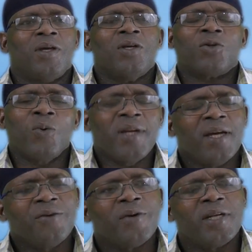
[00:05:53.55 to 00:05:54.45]
So when
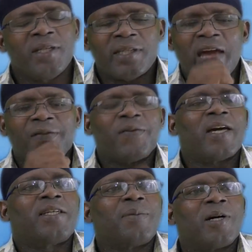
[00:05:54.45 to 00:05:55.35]
I read it, I
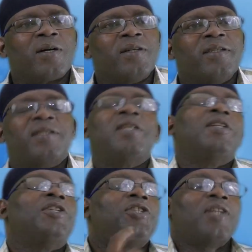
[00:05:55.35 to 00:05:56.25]
flashed back on seeing
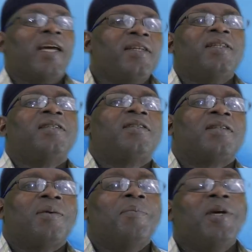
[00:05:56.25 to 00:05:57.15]
the Chinese
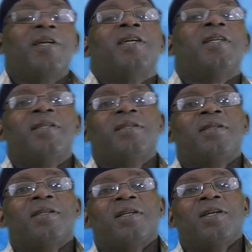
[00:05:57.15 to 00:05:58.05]
making
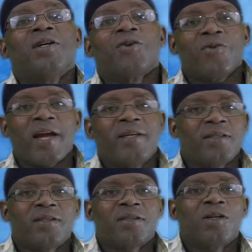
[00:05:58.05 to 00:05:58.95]

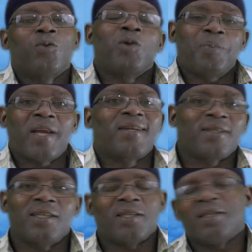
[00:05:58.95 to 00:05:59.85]
rice with
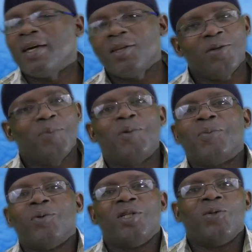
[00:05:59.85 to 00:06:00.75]
plastic. They are the only
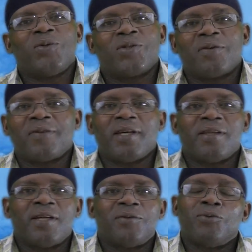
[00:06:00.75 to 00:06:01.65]
people who do stuff like
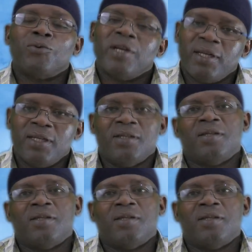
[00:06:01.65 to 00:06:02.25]
that, really.